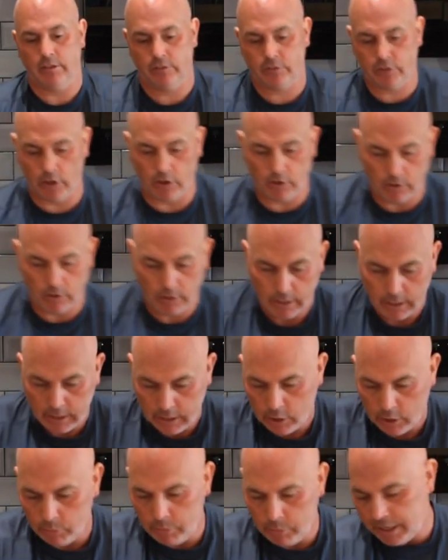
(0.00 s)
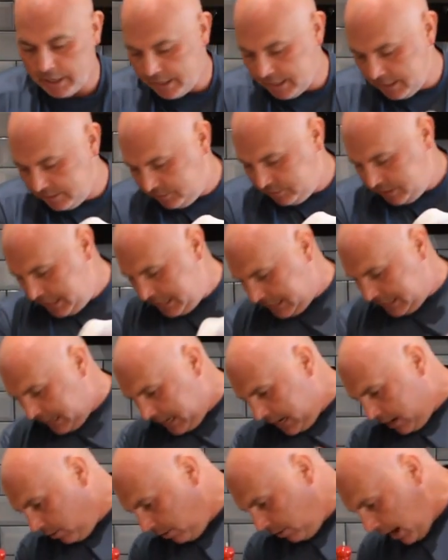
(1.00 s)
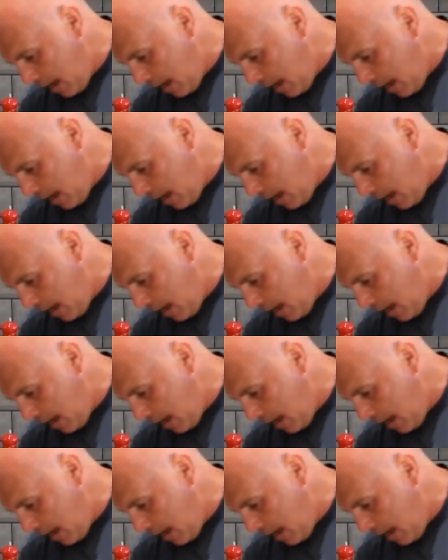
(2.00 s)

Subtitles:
So we're going to take our